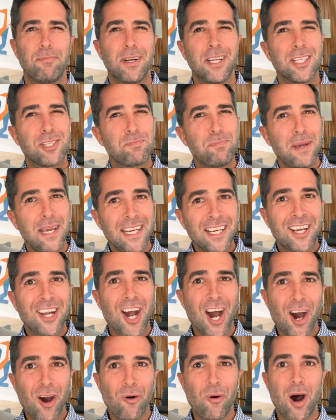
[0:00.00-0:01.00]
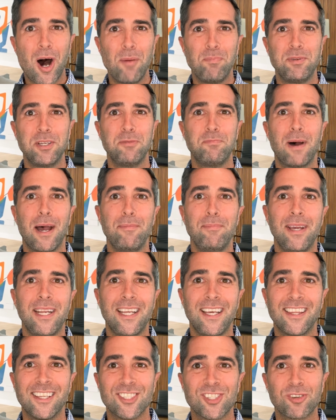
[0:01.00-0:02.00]
But it's been co-opted by
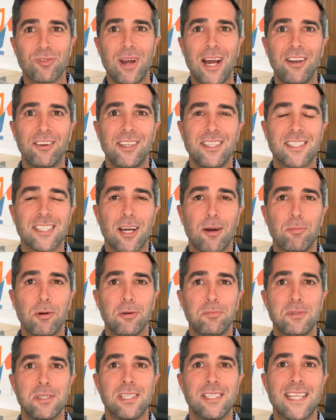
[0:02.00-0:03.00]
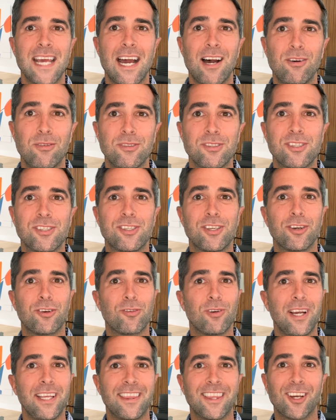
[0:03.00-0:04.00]
many of the surrounding suburbs and towns to
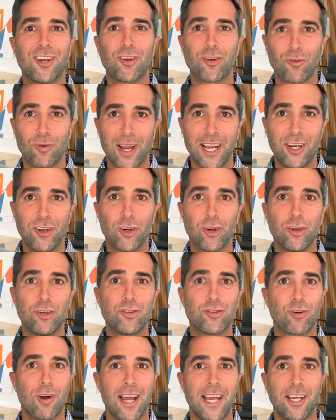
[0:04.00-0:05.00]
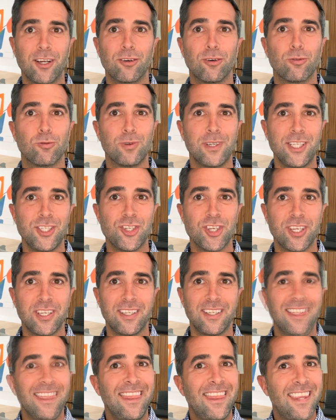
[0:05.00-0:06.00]
create the greater Triangle region.
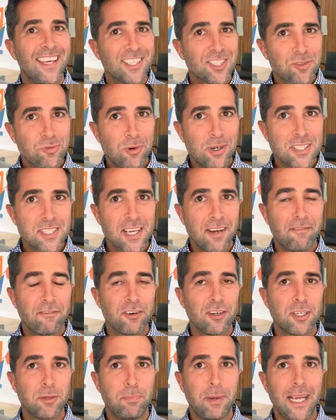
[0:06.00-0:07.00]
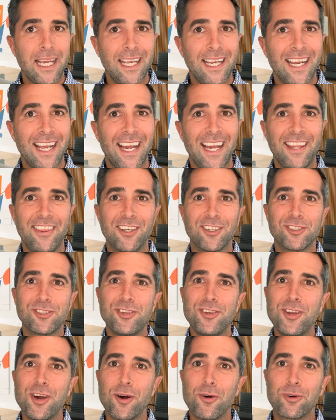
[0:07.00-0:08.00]
This one's up for debate, and there's
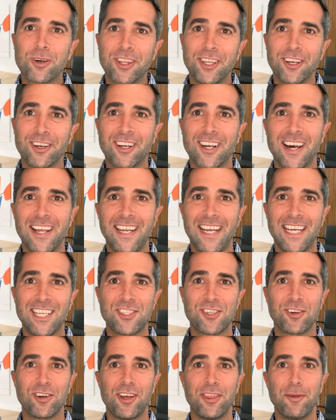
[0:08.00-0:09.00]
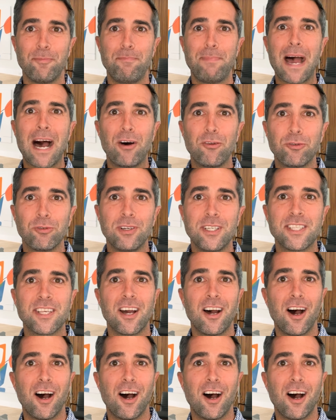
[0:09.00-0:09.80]
no clear-cut answer on the boundaries